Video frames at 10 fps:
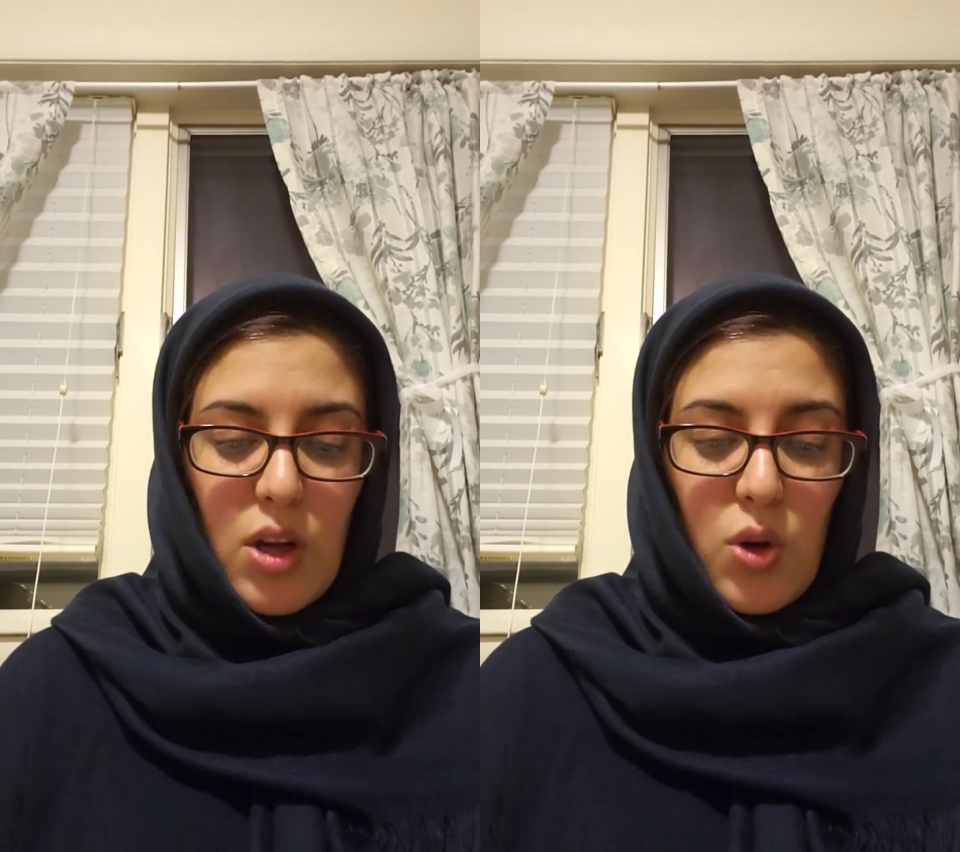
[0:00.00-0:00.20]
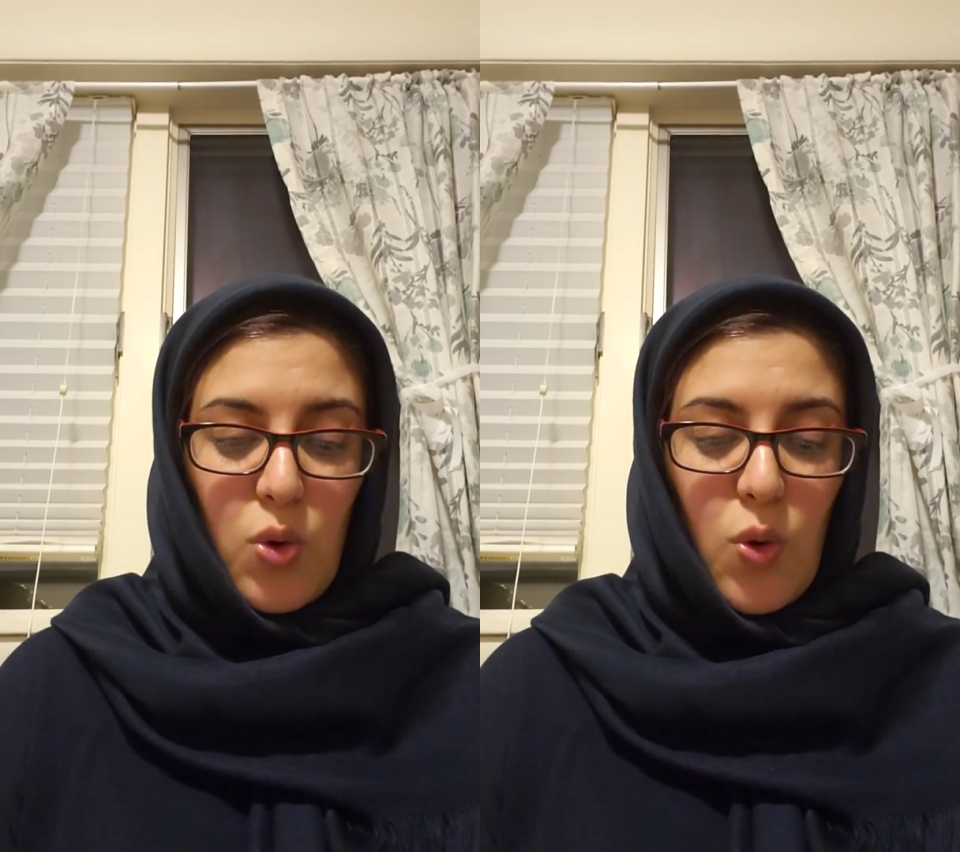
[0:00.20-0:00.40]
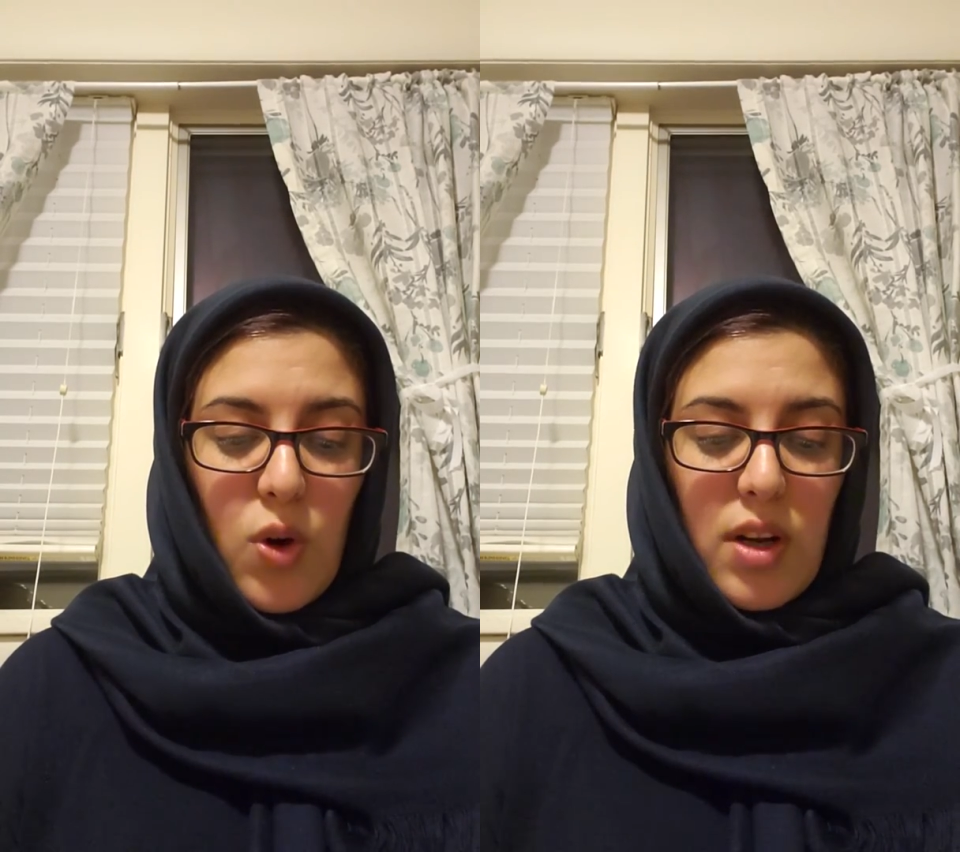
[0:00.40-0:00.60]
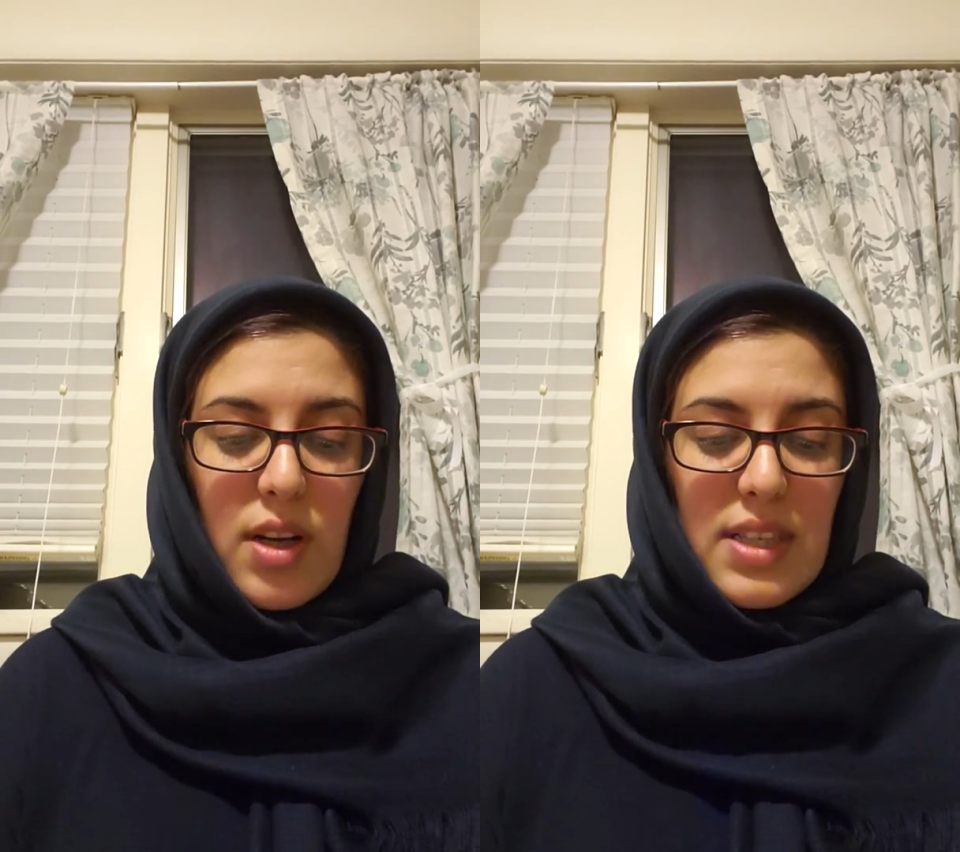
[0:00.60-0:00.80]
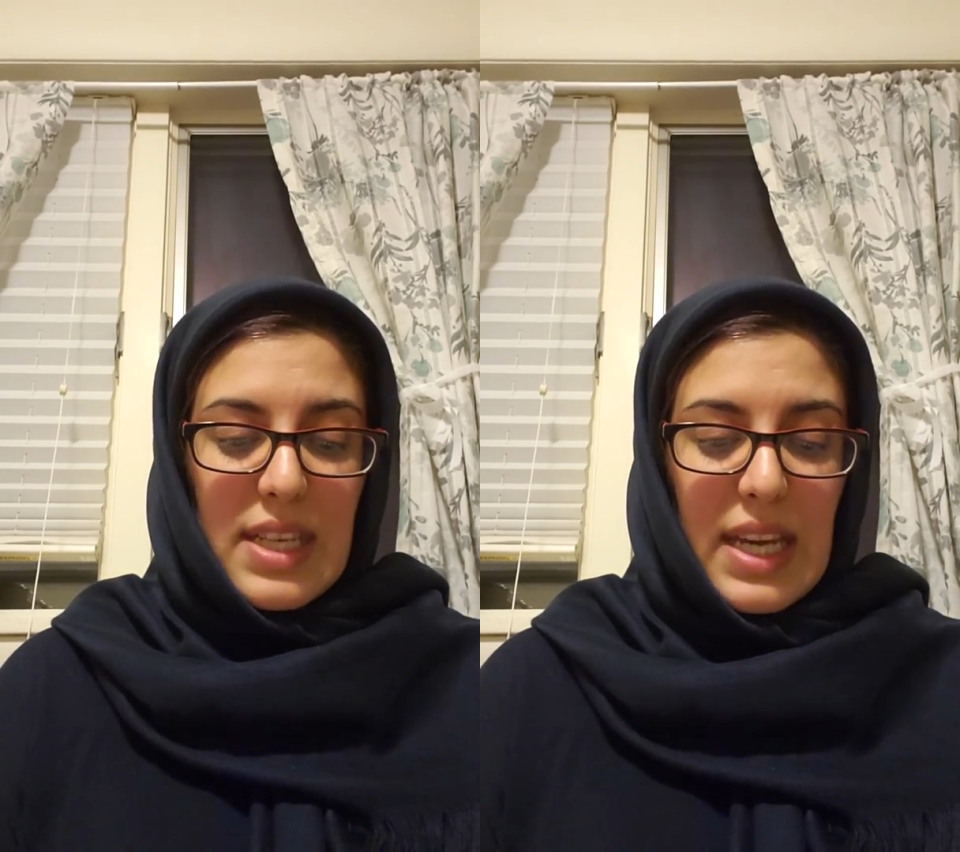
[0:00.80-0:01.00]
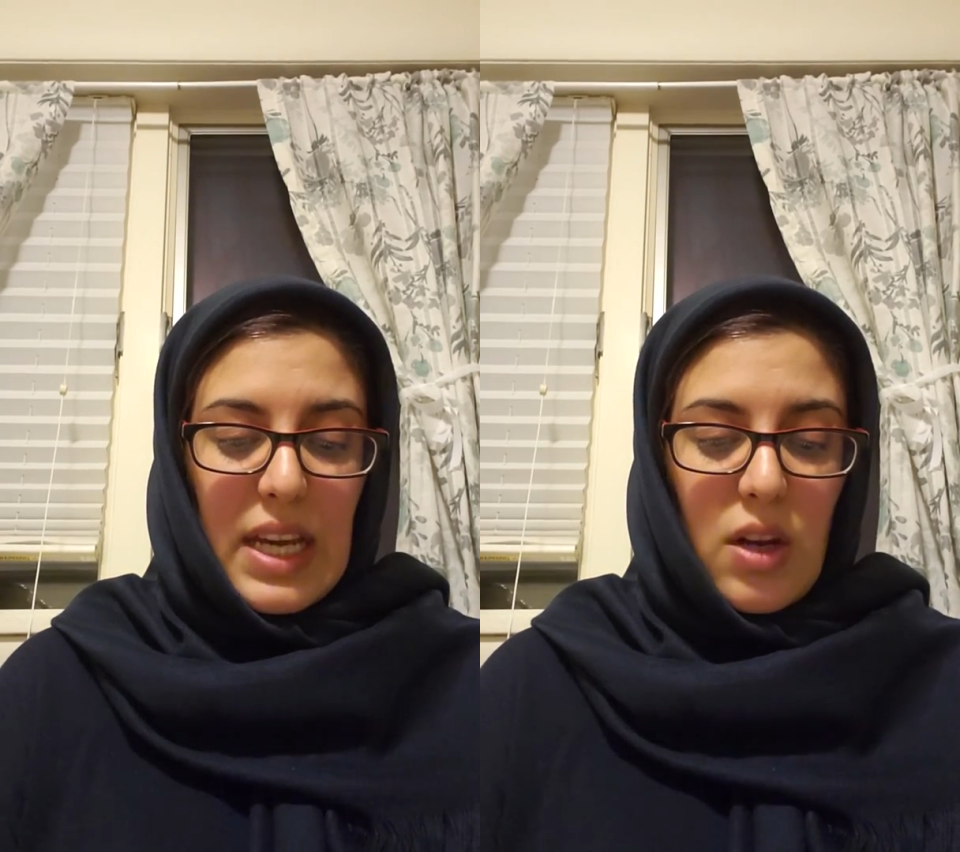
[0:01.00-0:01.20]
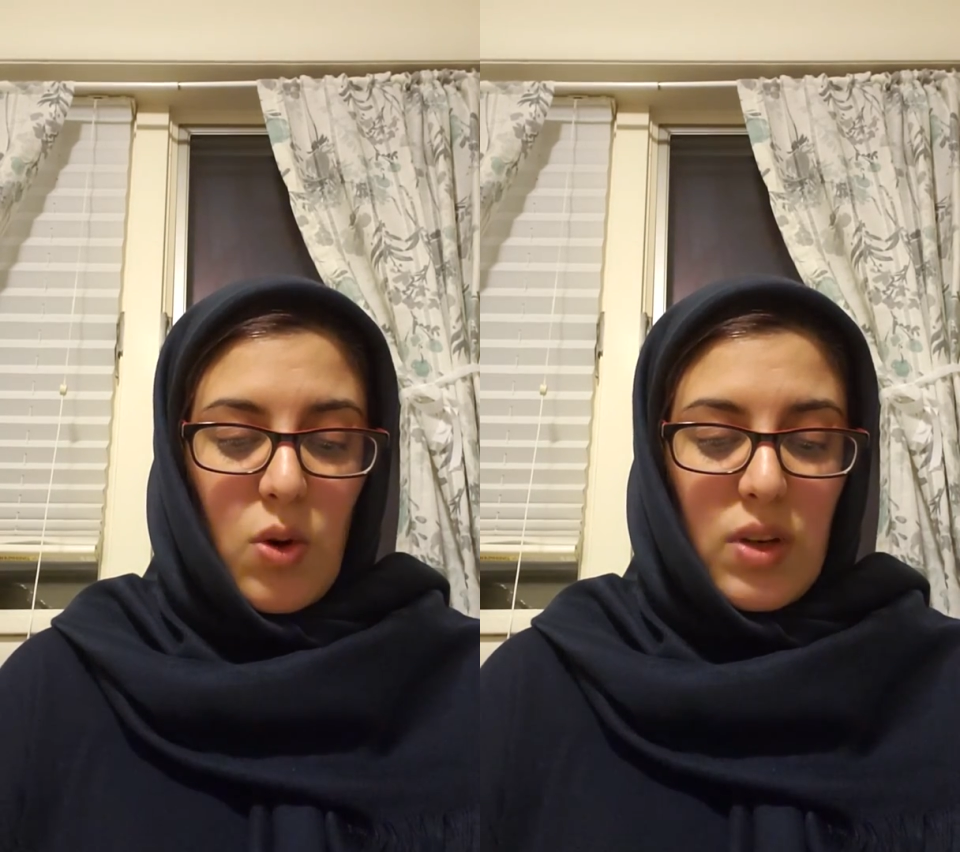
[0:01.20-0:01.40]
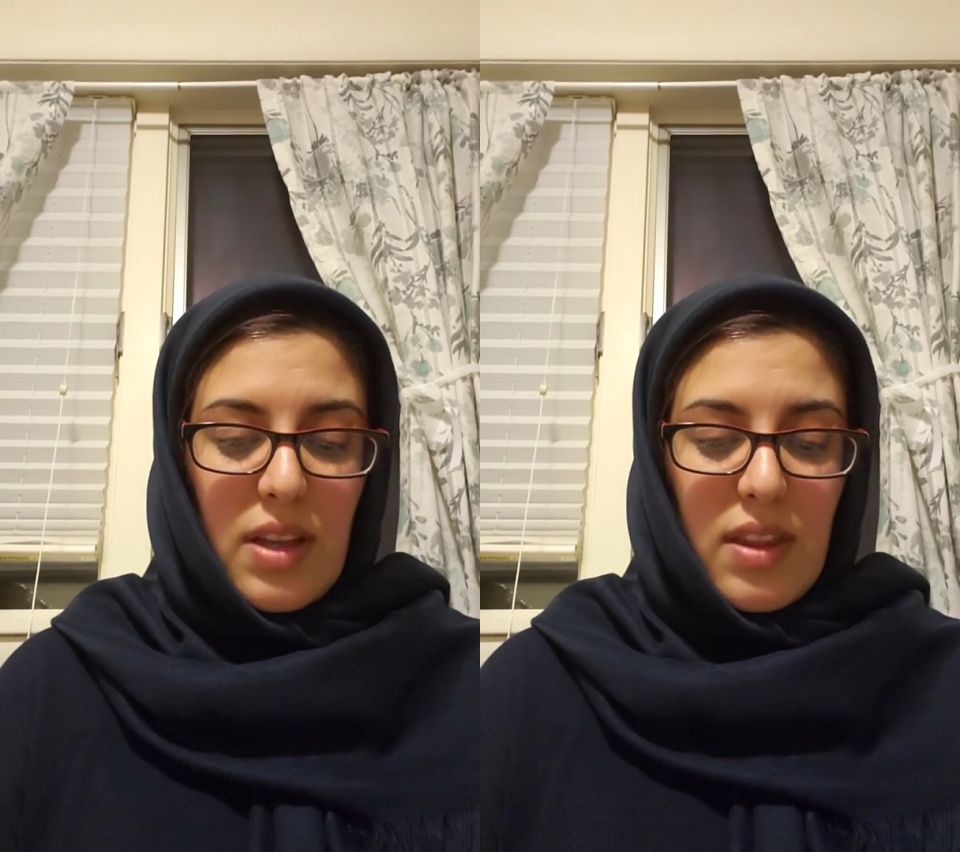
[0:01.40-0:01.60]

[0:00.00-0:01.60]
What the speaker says: nor does he know the